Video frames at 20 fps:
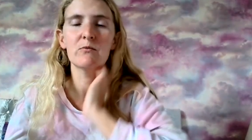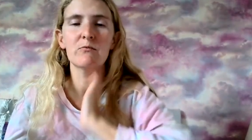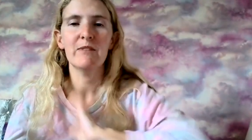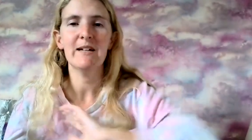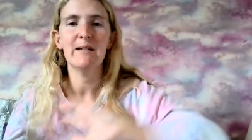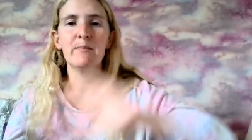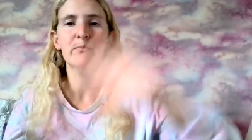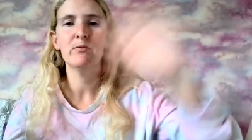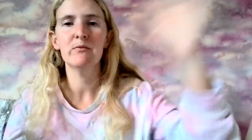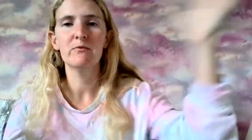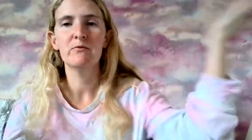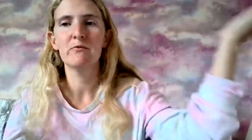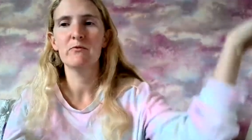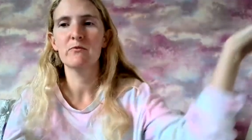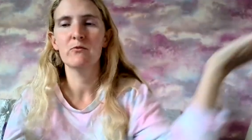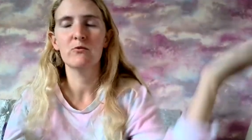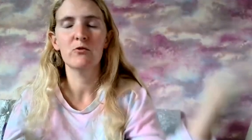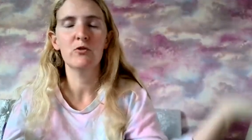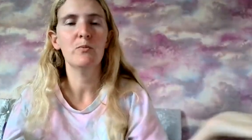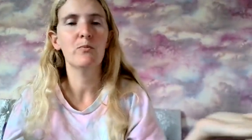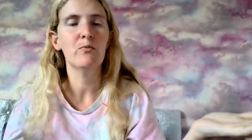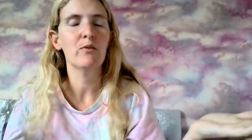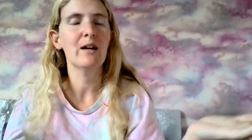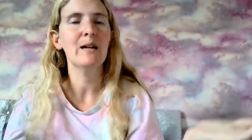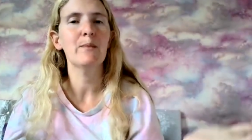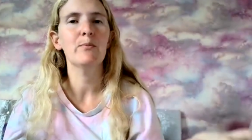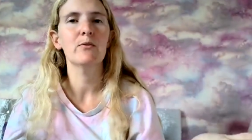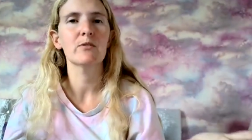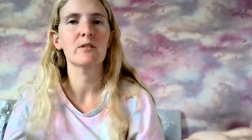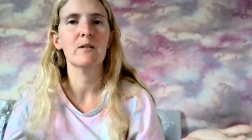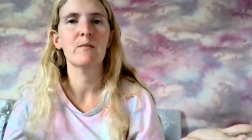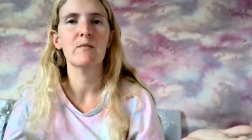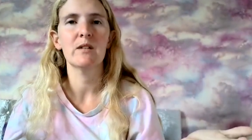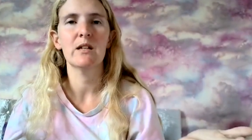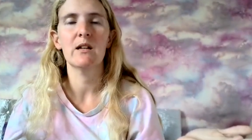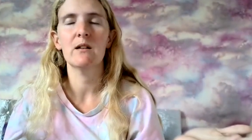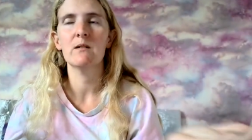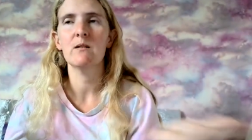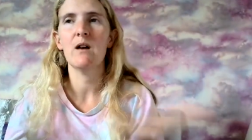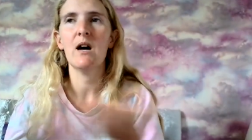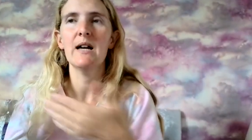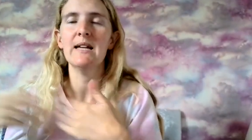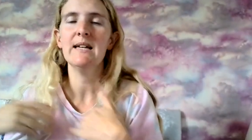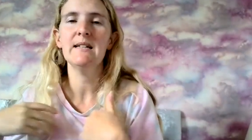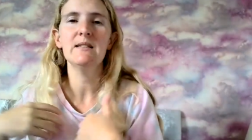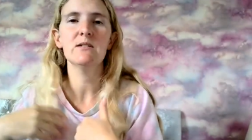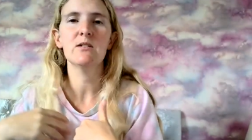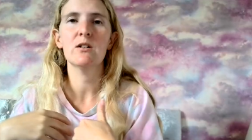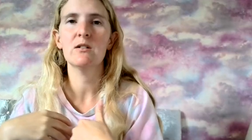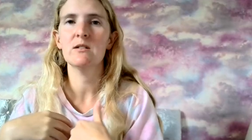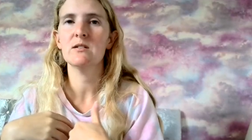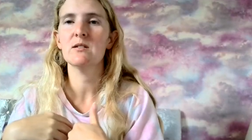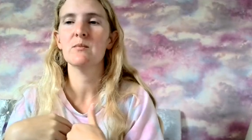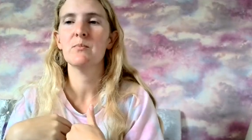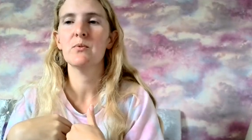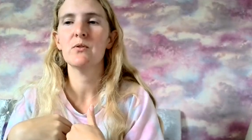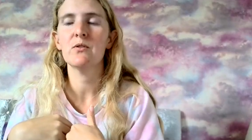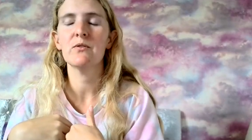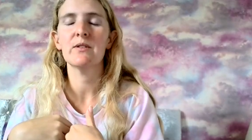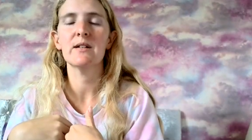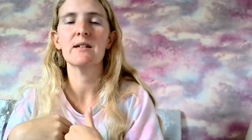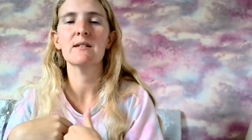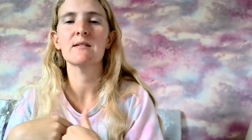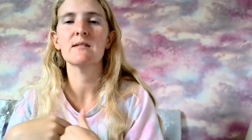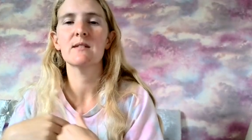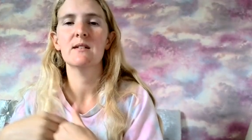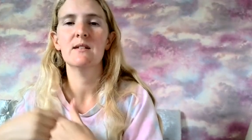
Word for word: rape of group rape or something, you know, I ain't going to support this.